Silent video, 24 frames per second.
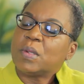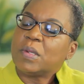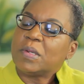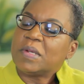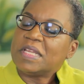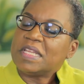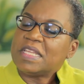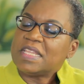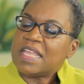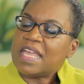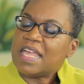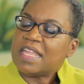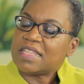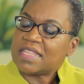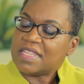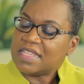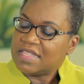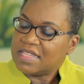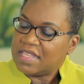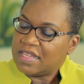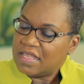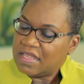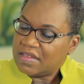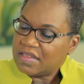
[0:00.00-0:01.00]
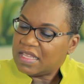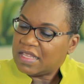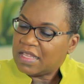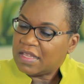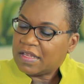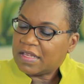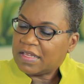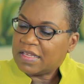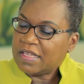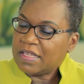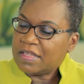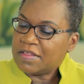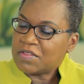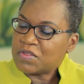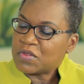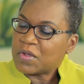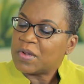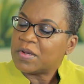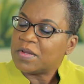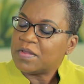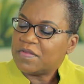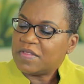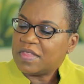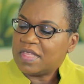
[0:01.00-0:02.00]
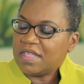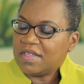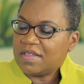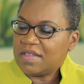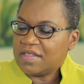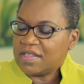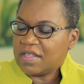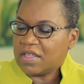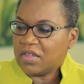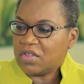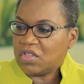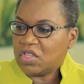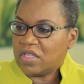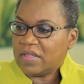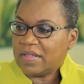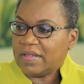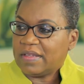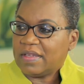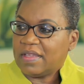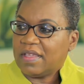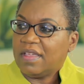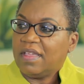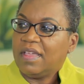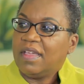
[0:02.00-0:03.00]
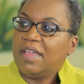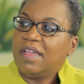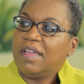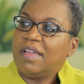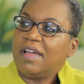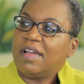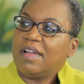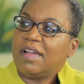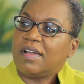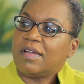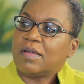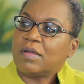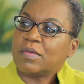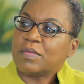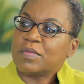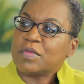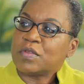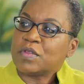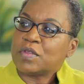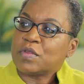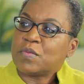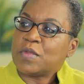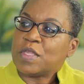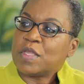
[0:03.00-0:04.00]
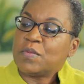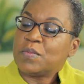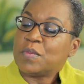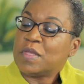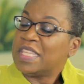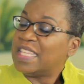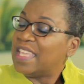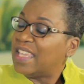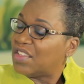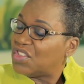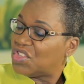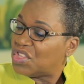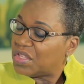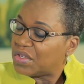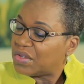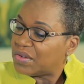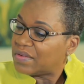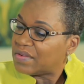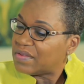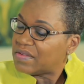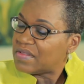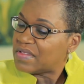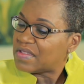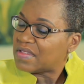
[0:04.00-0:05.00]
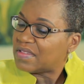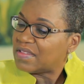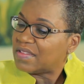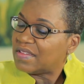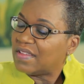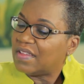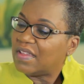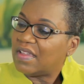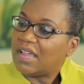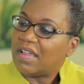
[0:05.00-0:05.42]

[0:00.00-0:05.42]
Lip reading: All right. As I said at the start of the discussion, we take shares.